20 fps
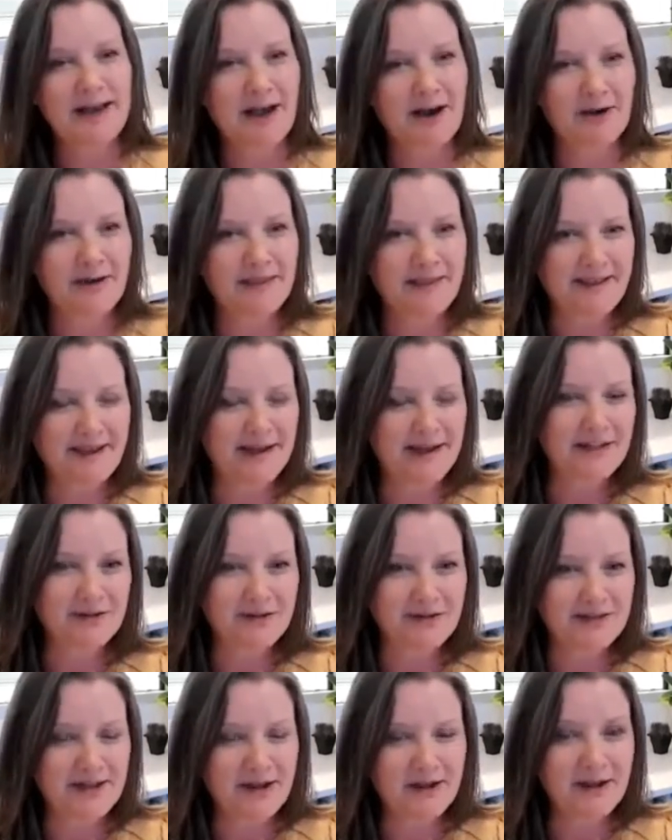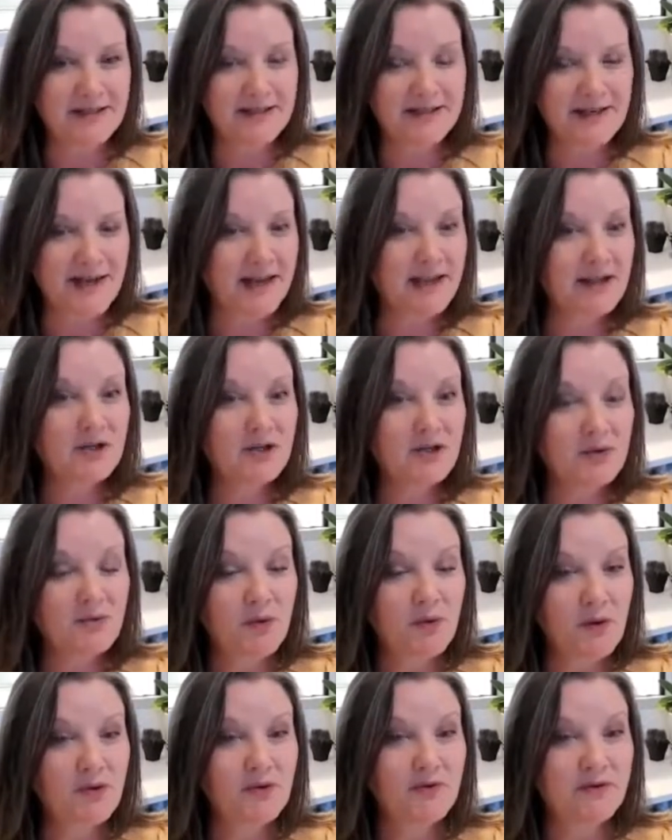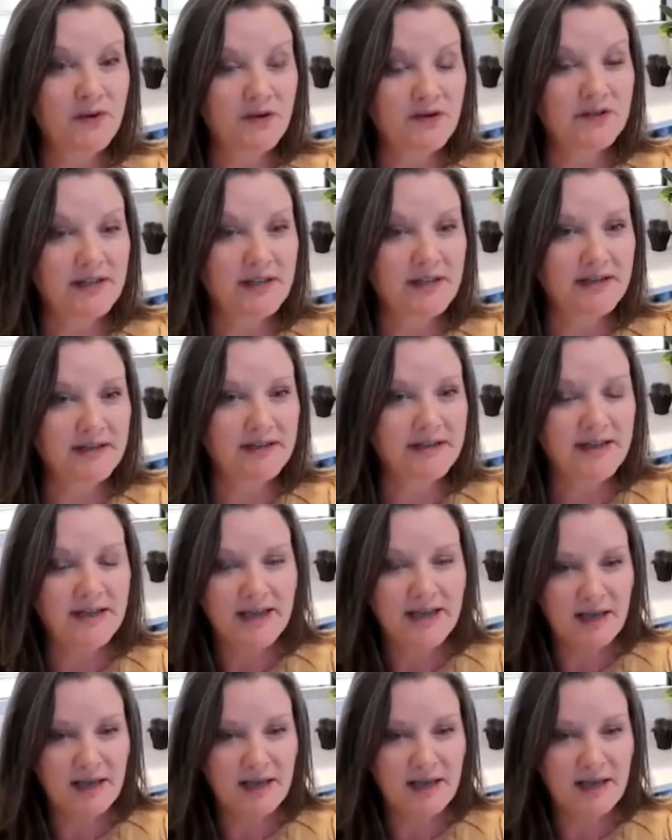Now in the exoskeleton, I can do both of those things.